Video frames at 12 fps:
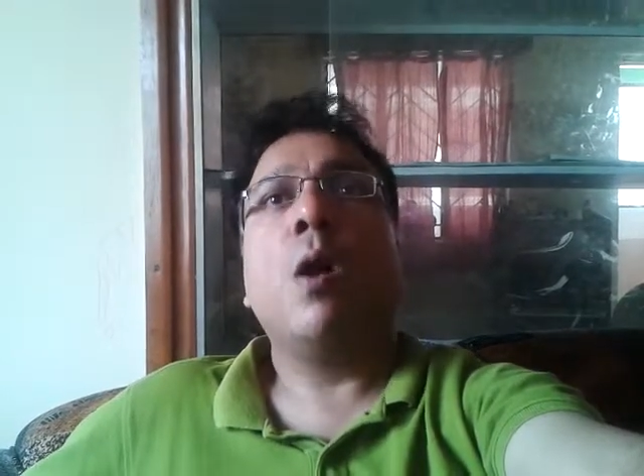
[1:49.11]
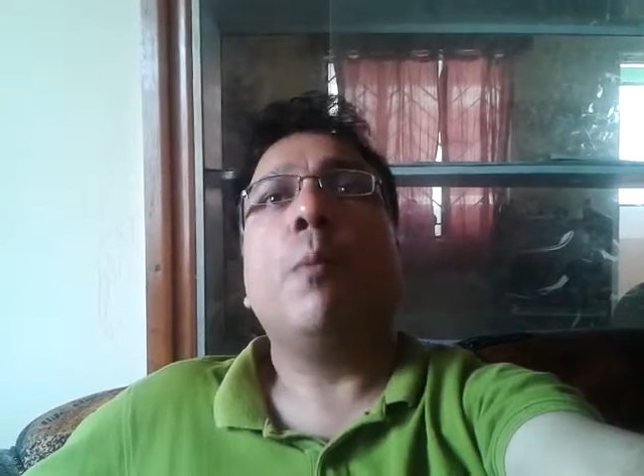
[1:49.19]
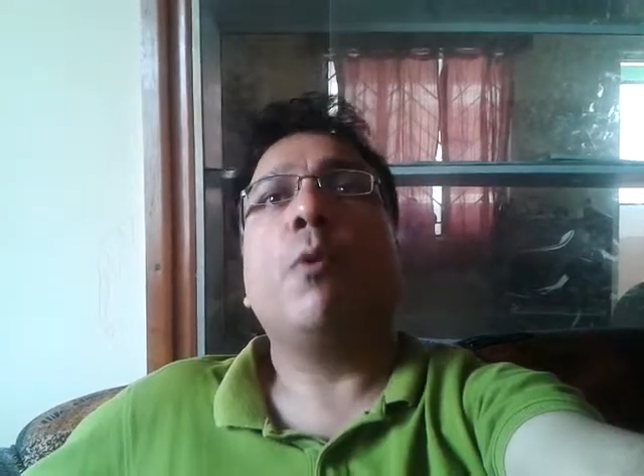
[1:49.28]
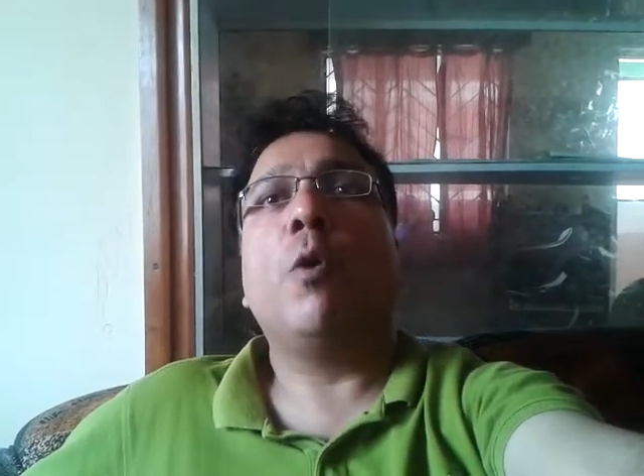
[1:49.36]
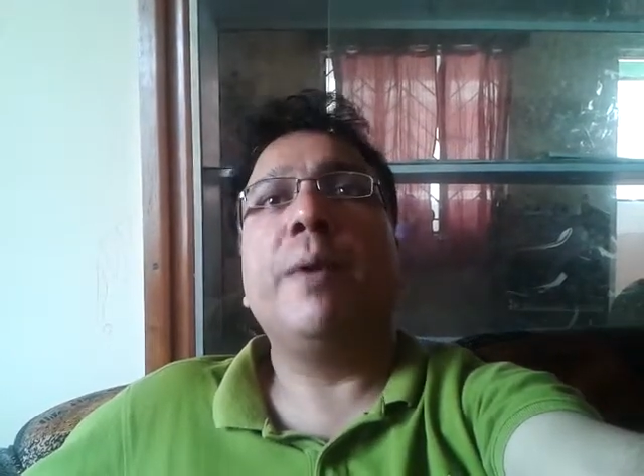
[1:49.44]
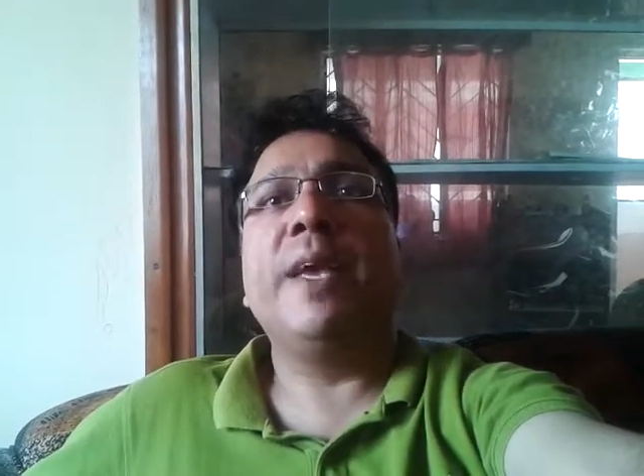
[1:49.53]

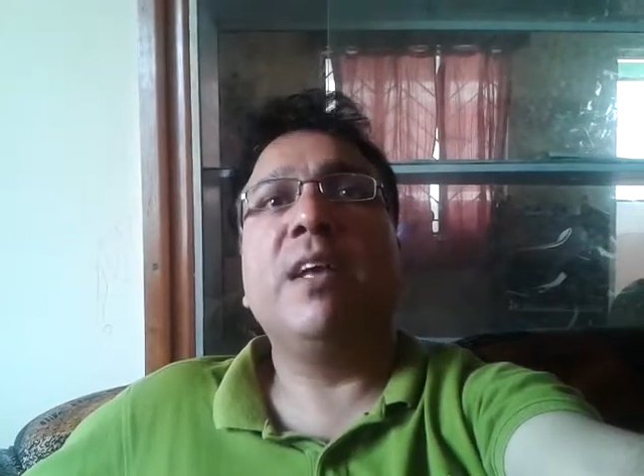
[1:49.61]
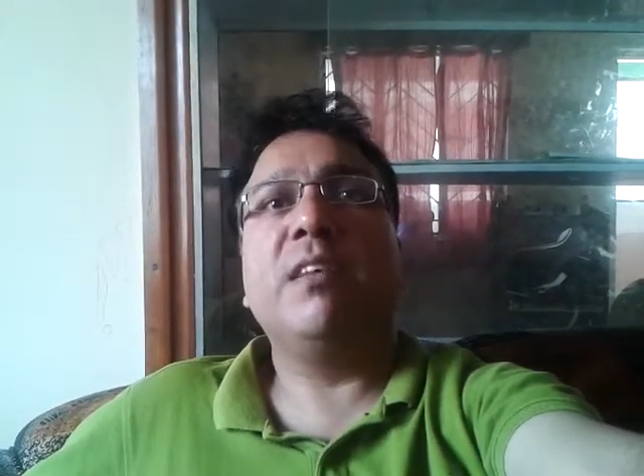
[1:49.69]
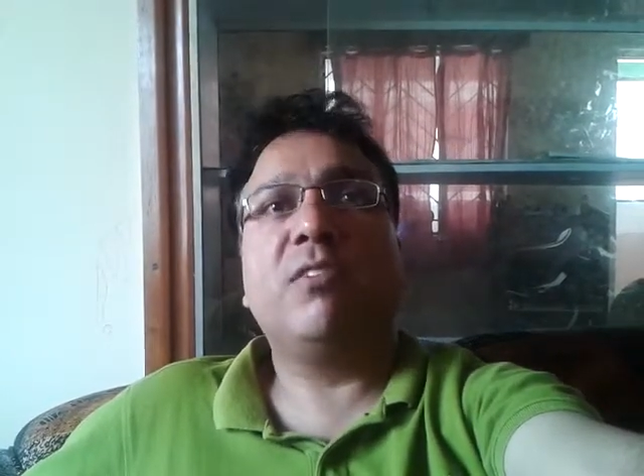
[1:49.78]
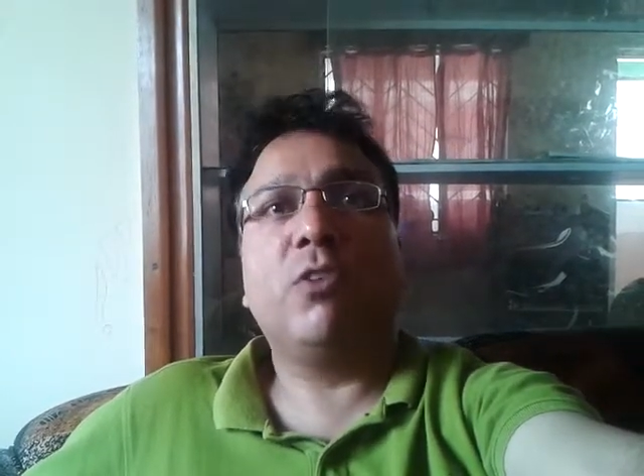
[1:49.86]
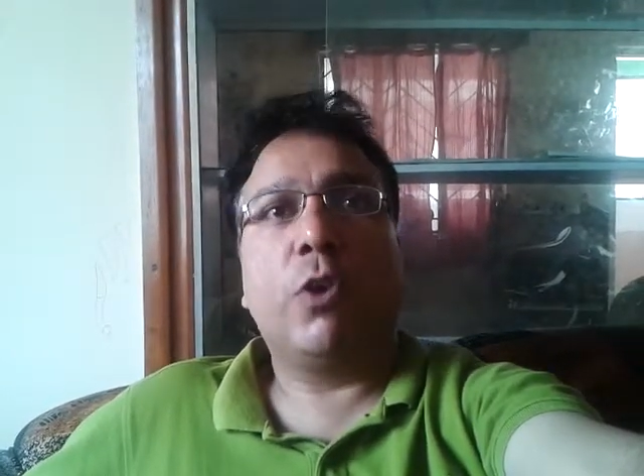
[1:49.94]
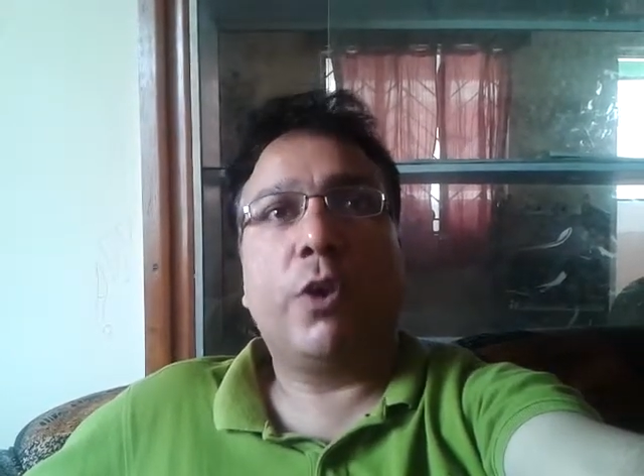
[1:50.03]
probing
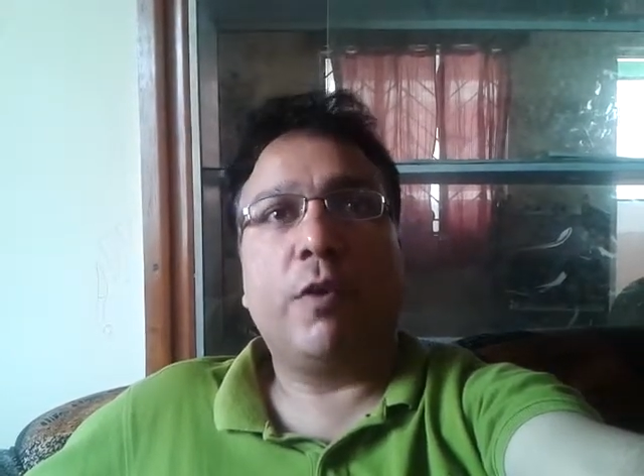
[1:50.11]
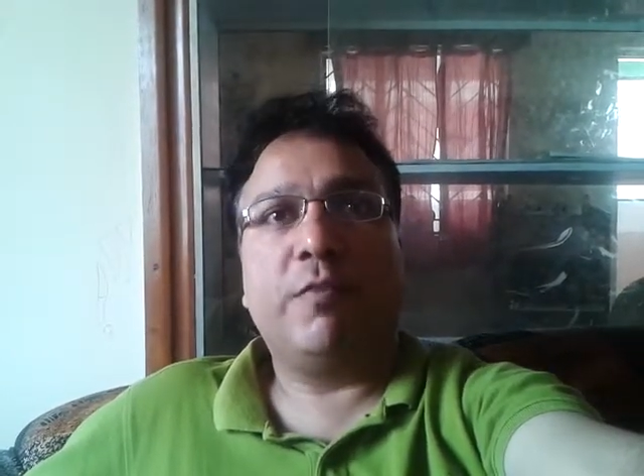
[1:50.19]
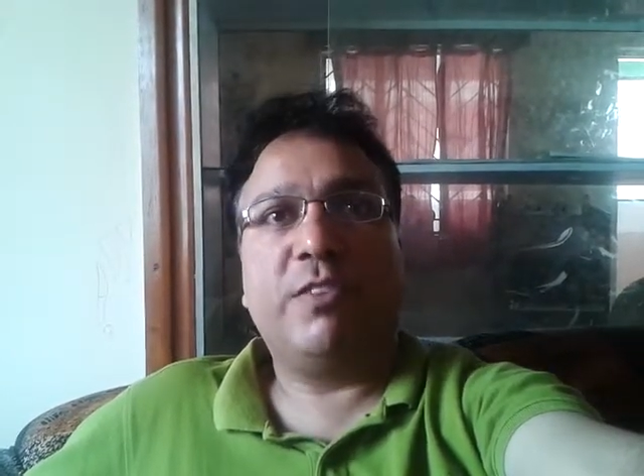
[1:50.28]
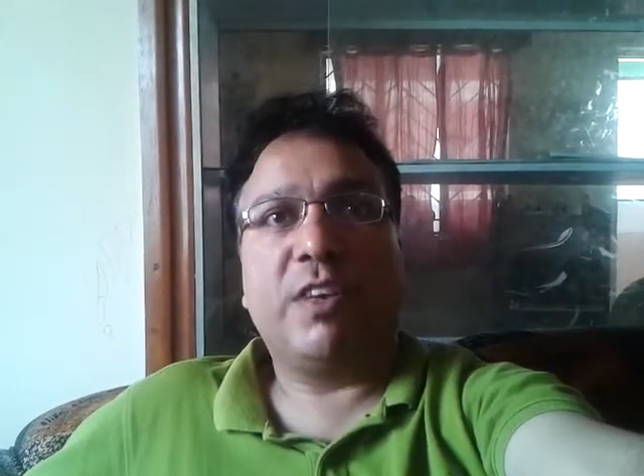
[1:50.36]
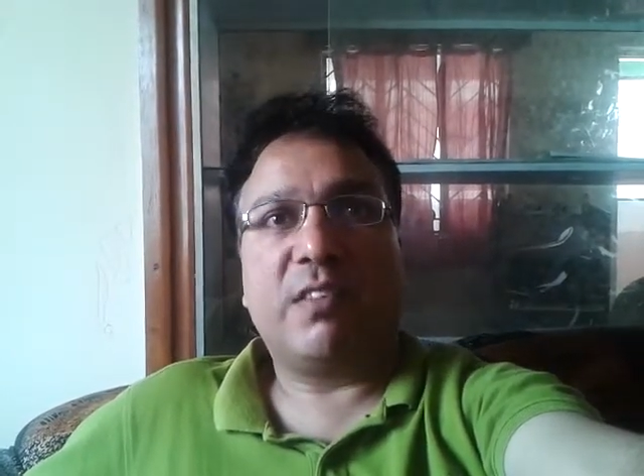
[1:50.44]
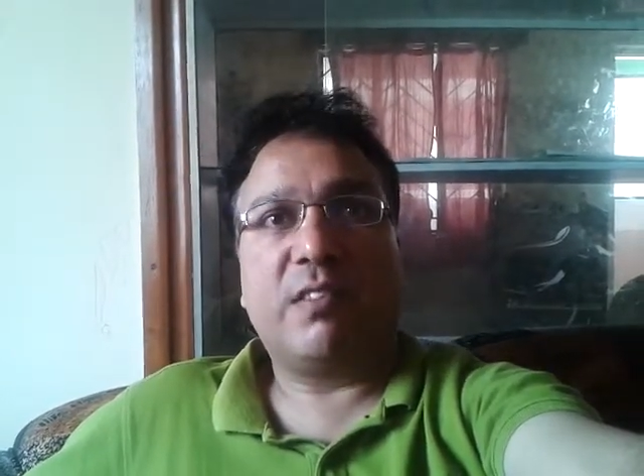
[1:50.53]
his theory
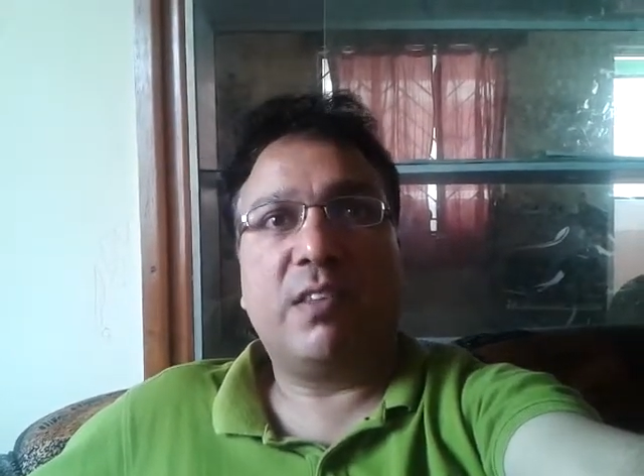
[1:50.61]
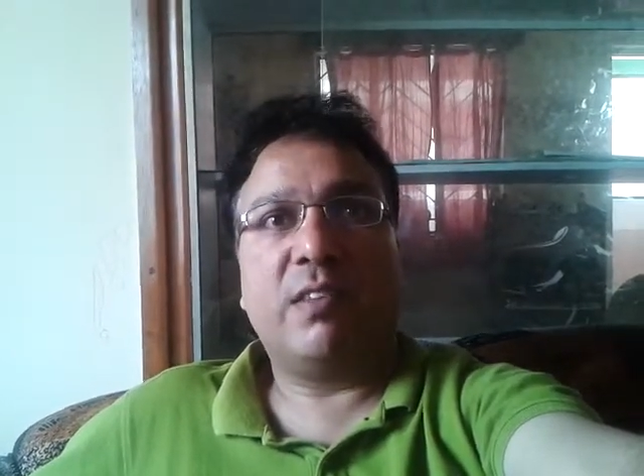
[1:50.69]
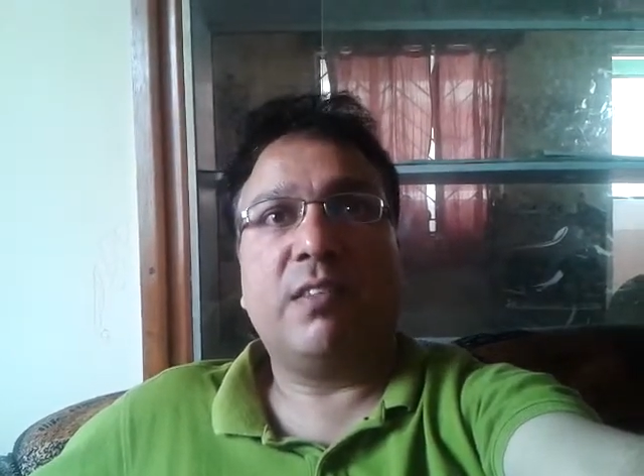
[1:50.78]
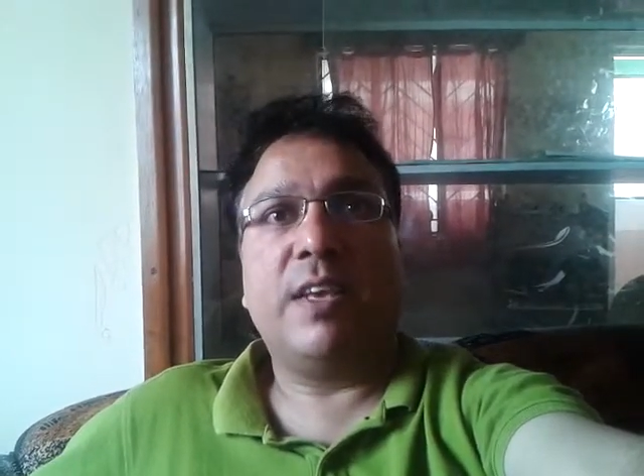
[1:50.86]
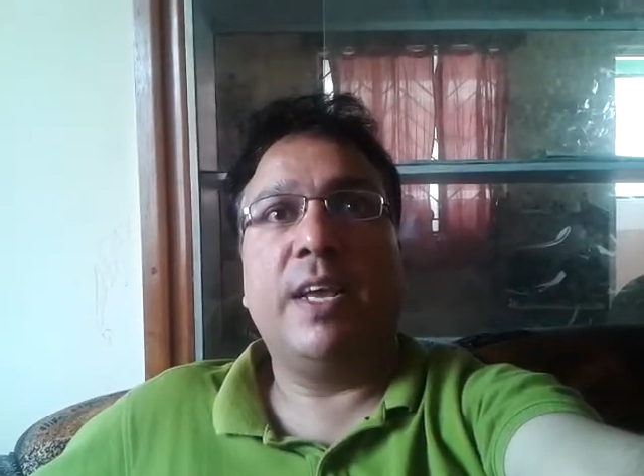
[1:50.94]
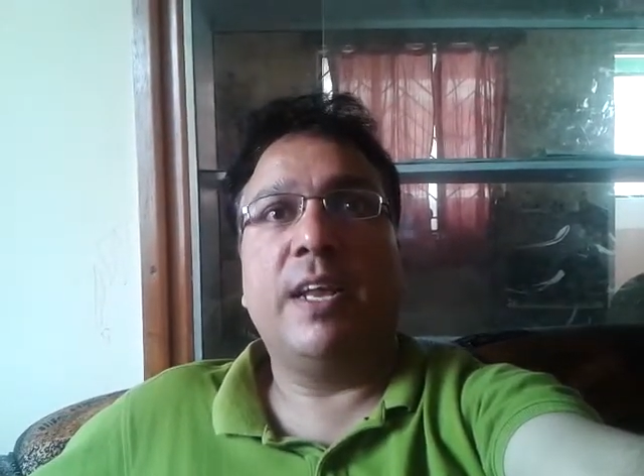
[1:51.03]
of
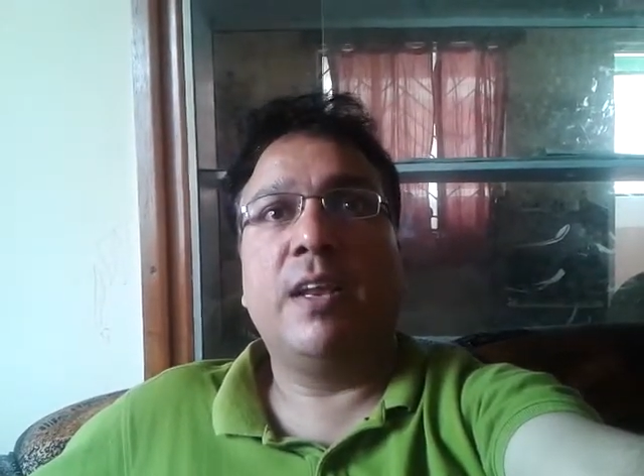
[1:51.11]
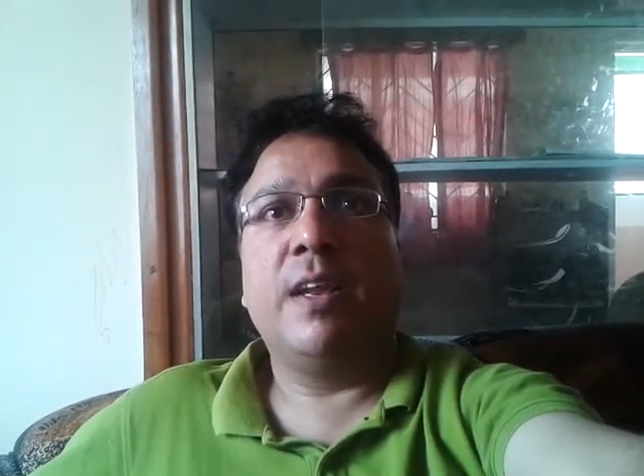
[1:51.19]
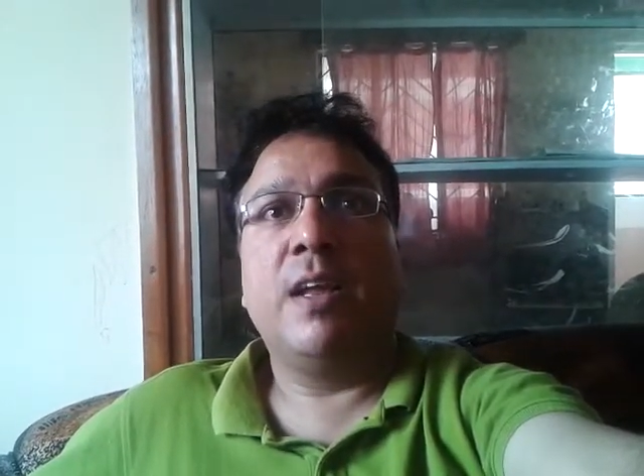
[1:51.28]
justice in